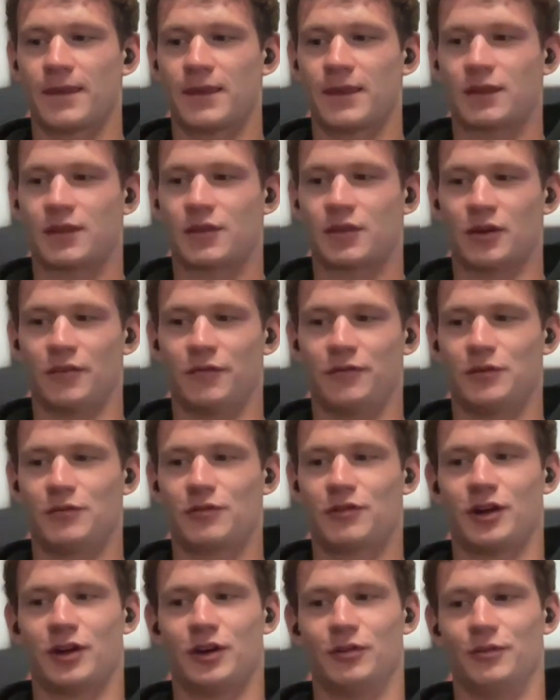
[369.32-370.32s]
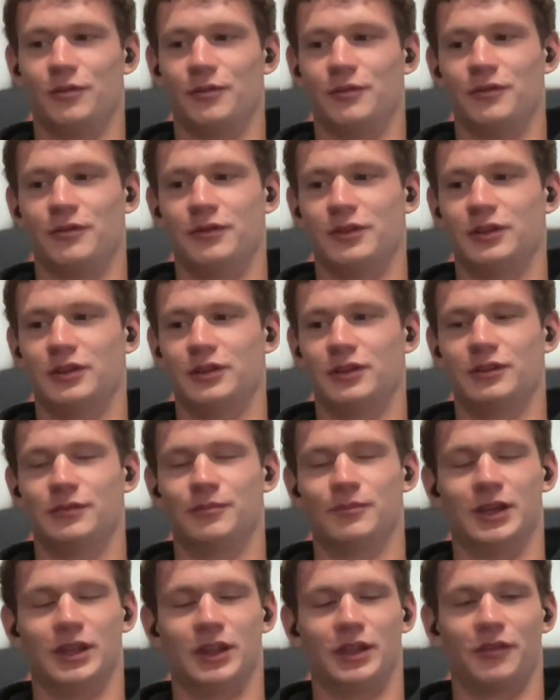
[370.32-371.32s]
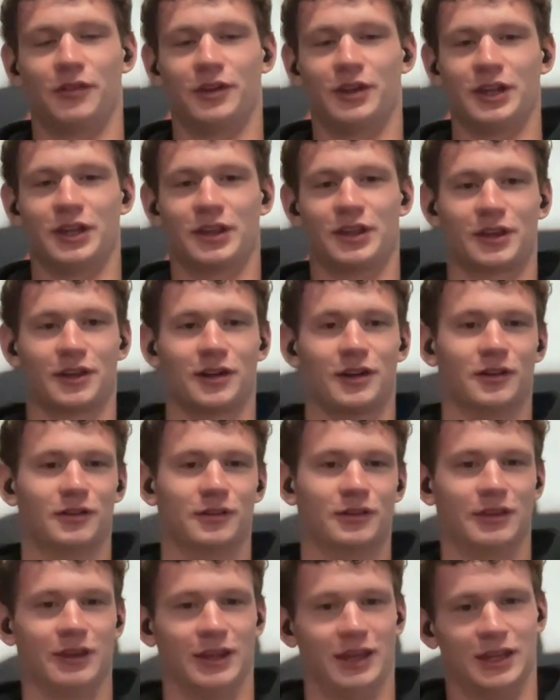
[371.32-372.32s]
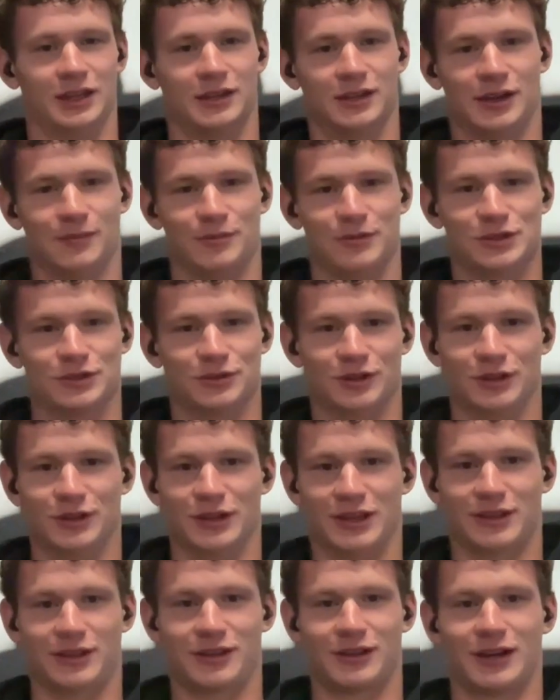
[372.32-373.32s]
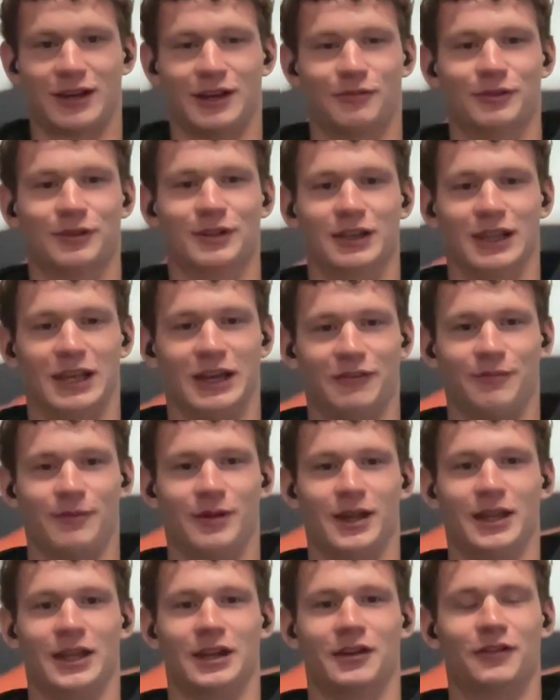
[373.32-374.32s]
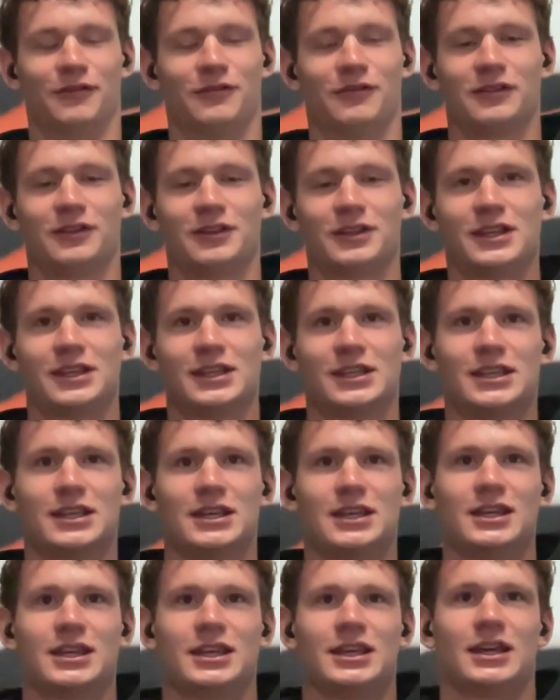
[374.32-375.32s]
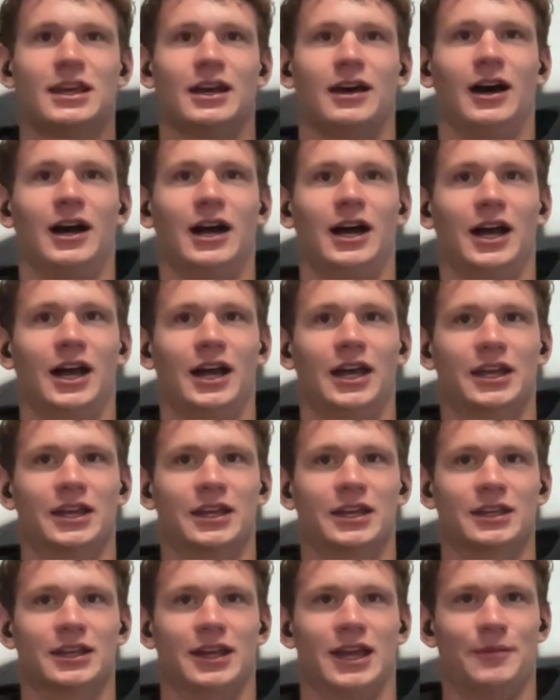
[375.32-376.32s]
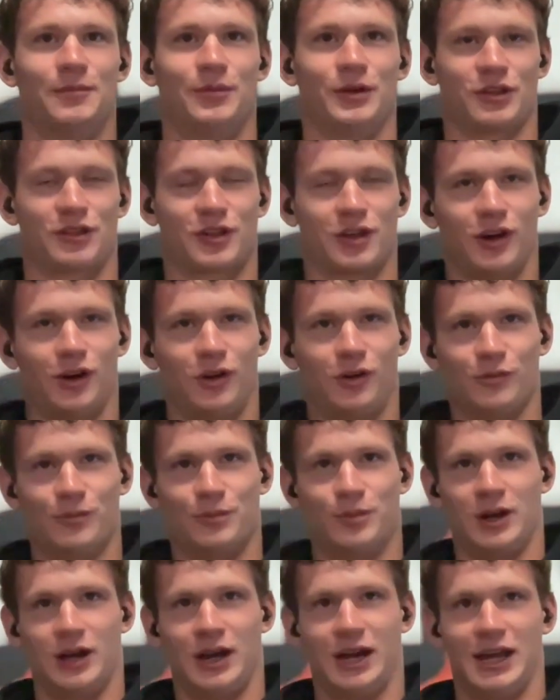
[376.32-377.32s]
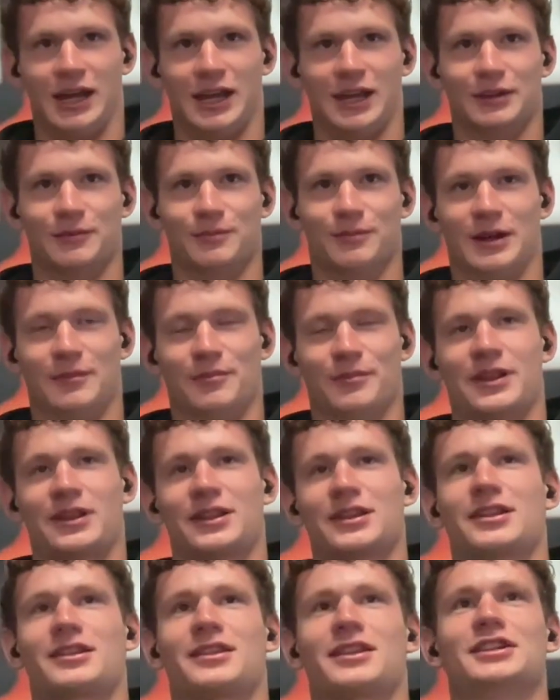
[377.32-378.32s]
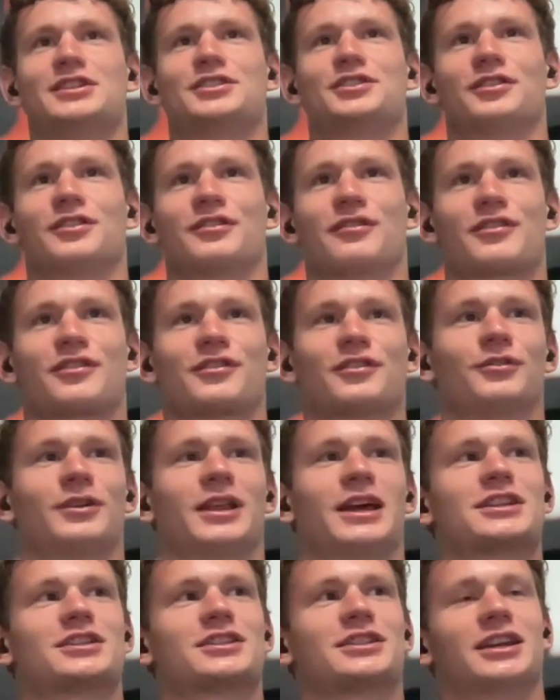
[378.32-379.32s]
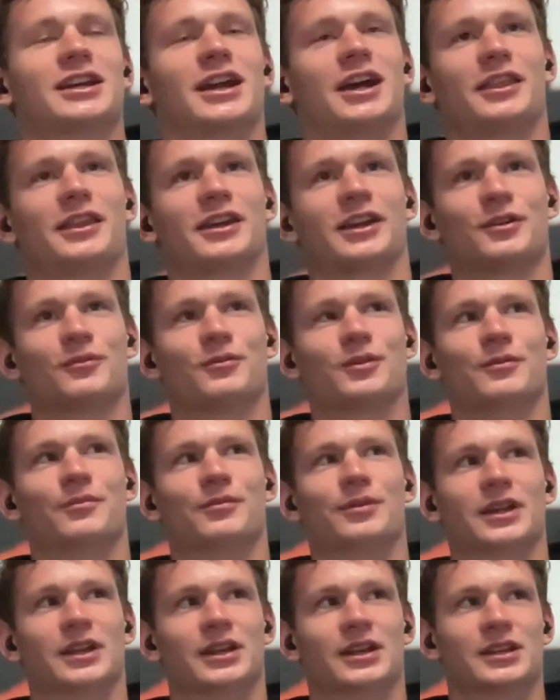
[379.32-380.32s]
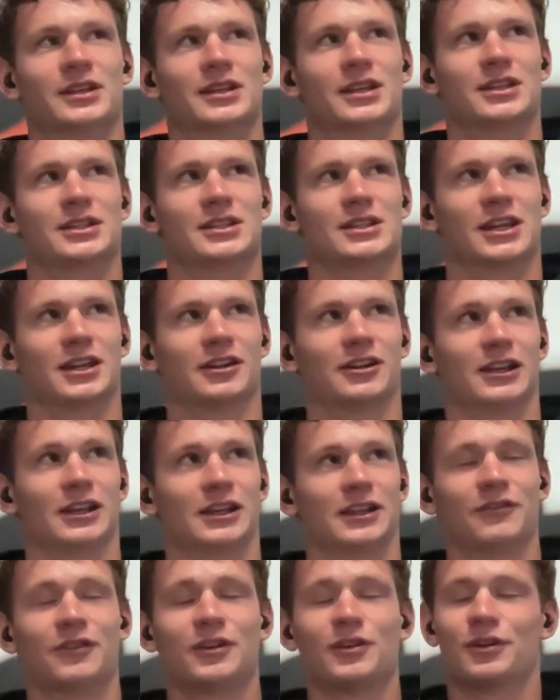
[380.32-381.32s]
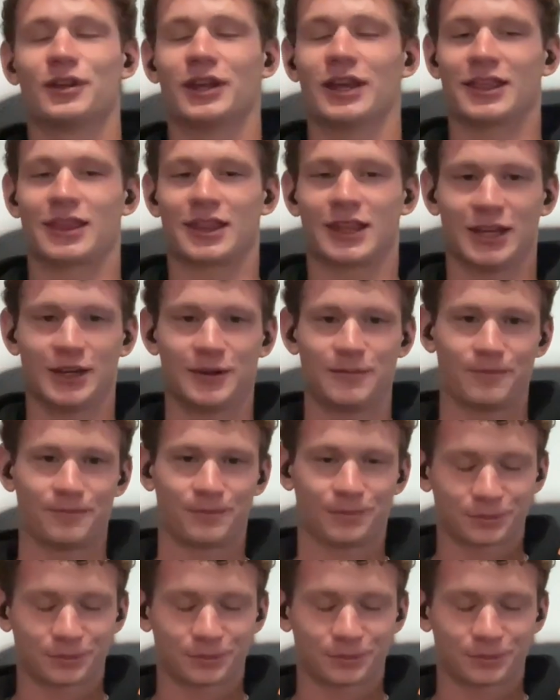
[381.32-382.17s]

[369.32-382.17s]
So if you told me 3 years ago that I'd be doing this, I would laugh my head off. I had been told by my business teacher in school, actually, I think it would have been in year 11 or year 10.